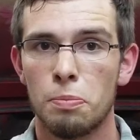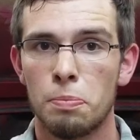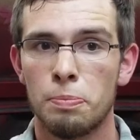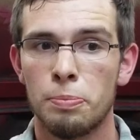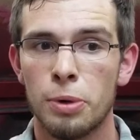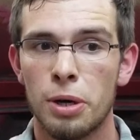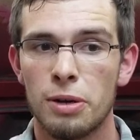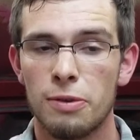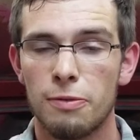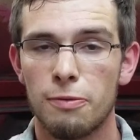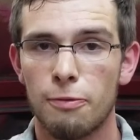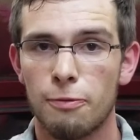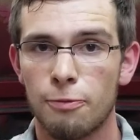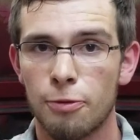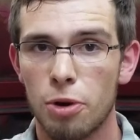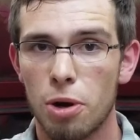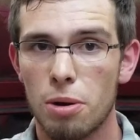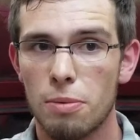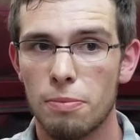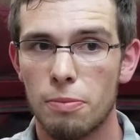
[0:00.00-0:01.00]
But
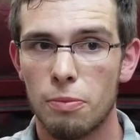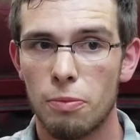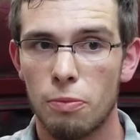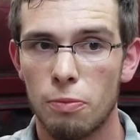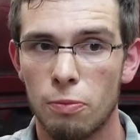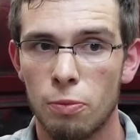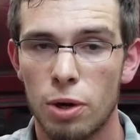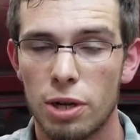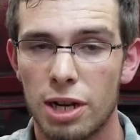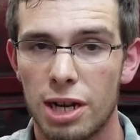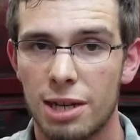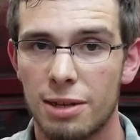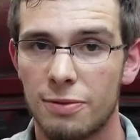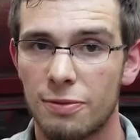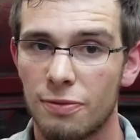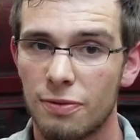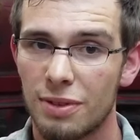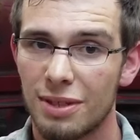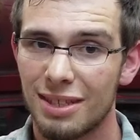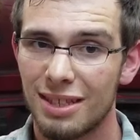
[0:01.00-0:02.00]
from what
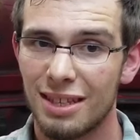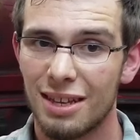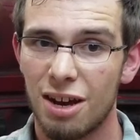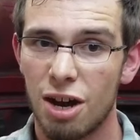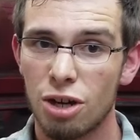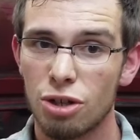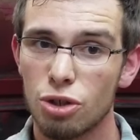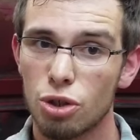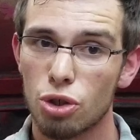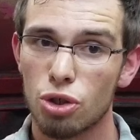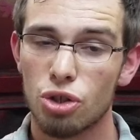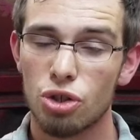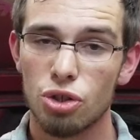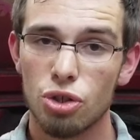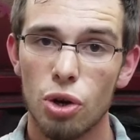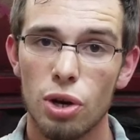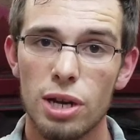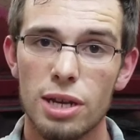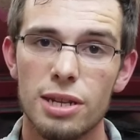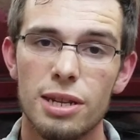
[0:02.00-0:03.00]
I've
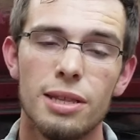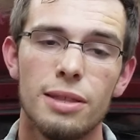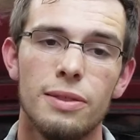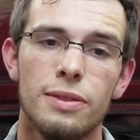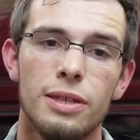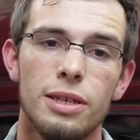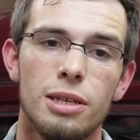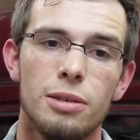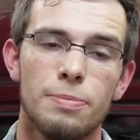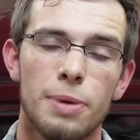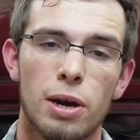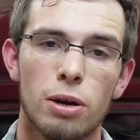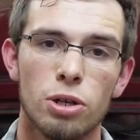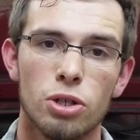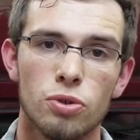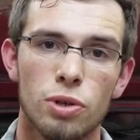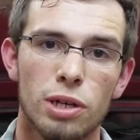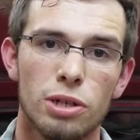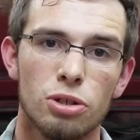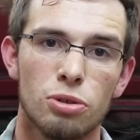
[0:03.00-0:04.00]
understood, the
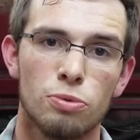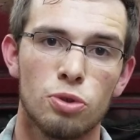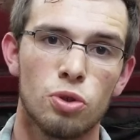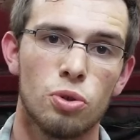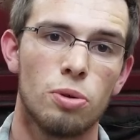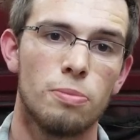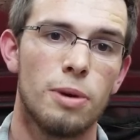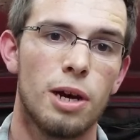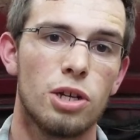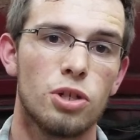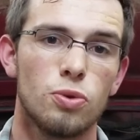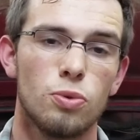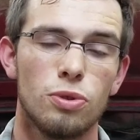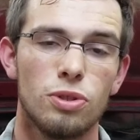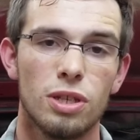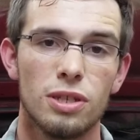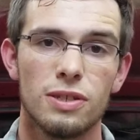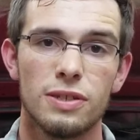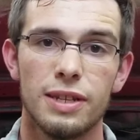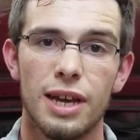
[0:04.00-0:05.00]
powertrain control module
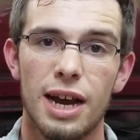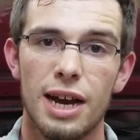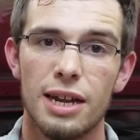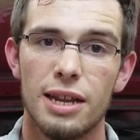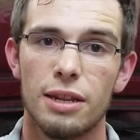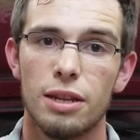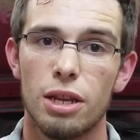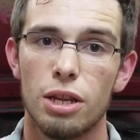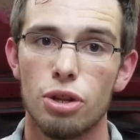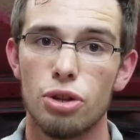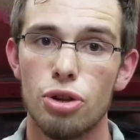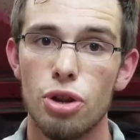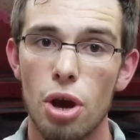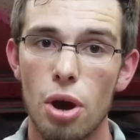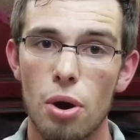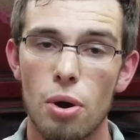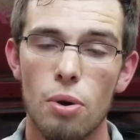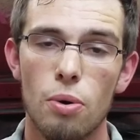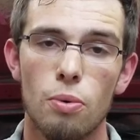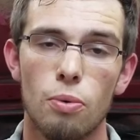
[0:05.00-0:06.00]
does not
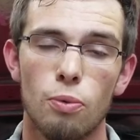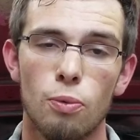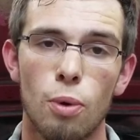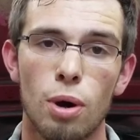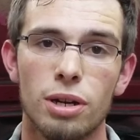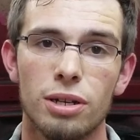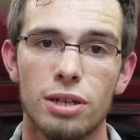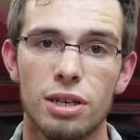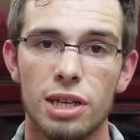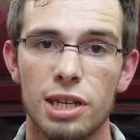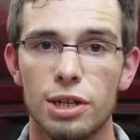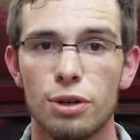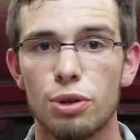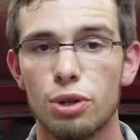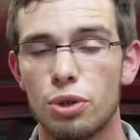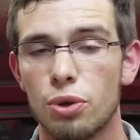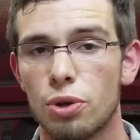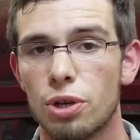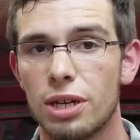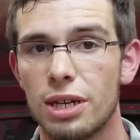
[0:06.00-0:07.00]
know what gear
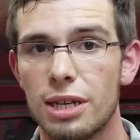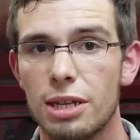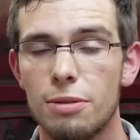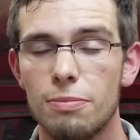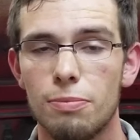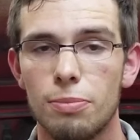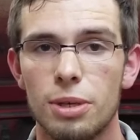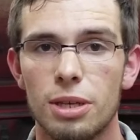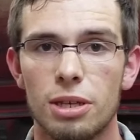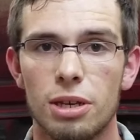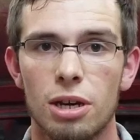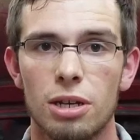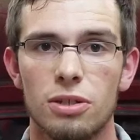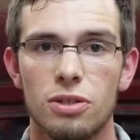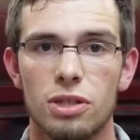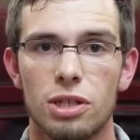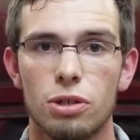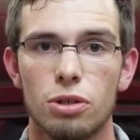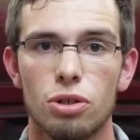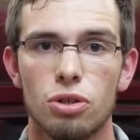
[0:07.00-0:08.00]
you're in, because
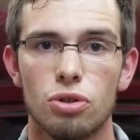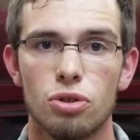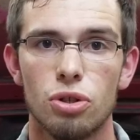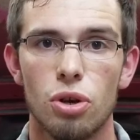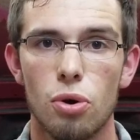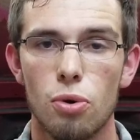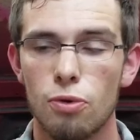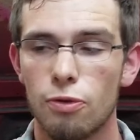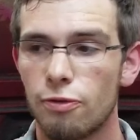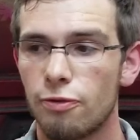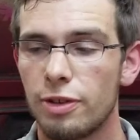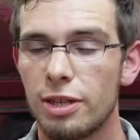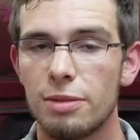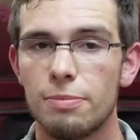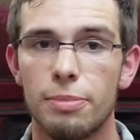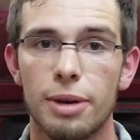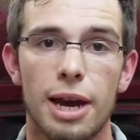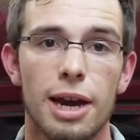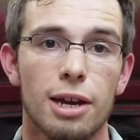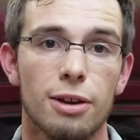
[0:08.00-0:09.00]
there is no
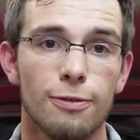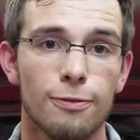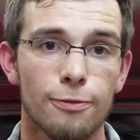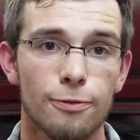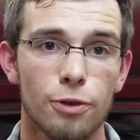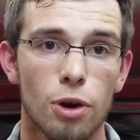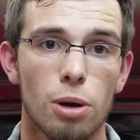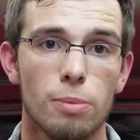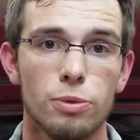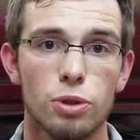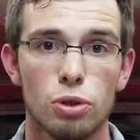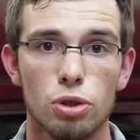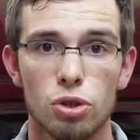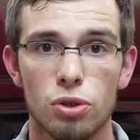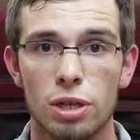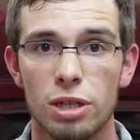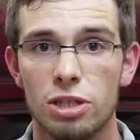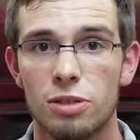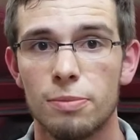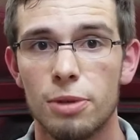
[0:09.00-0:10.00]
feedback from your
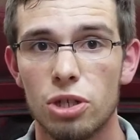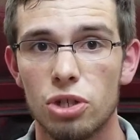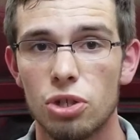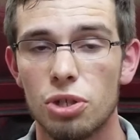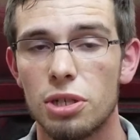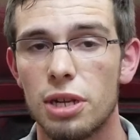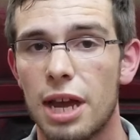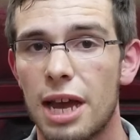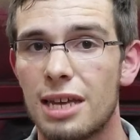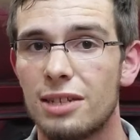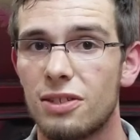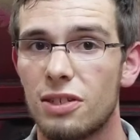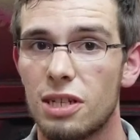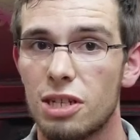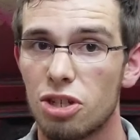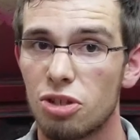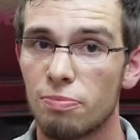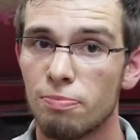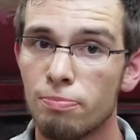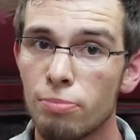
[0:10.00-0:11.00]
transmission, as it
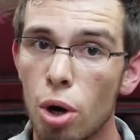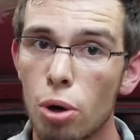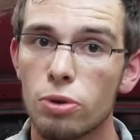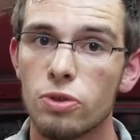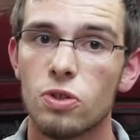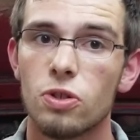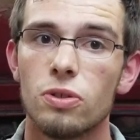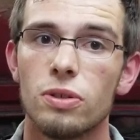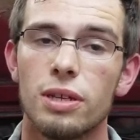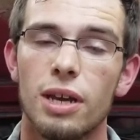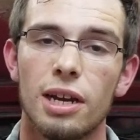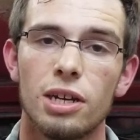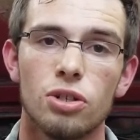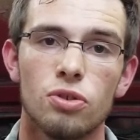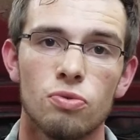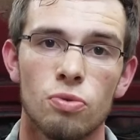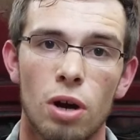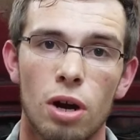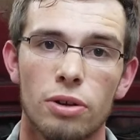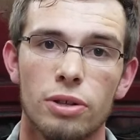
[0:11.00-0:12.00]
is mostly
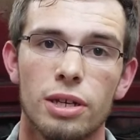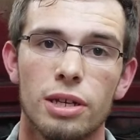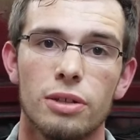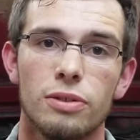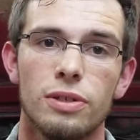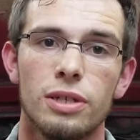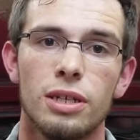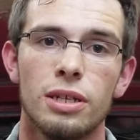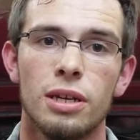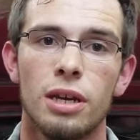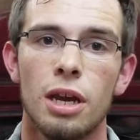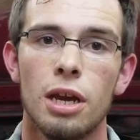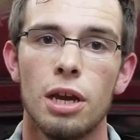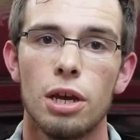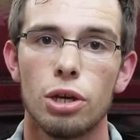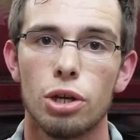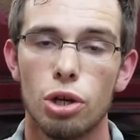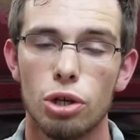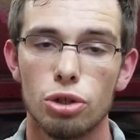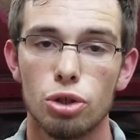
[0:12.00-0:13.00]
hydraulically
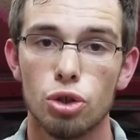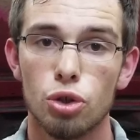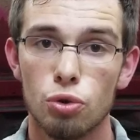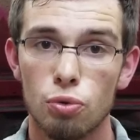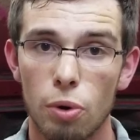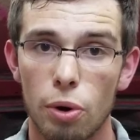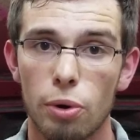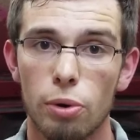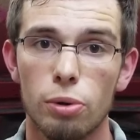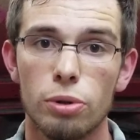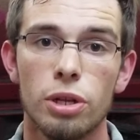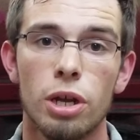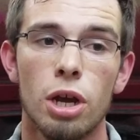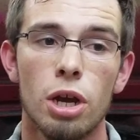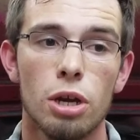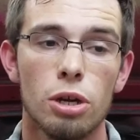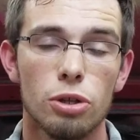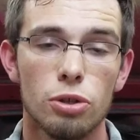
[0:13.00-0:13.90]
controlled.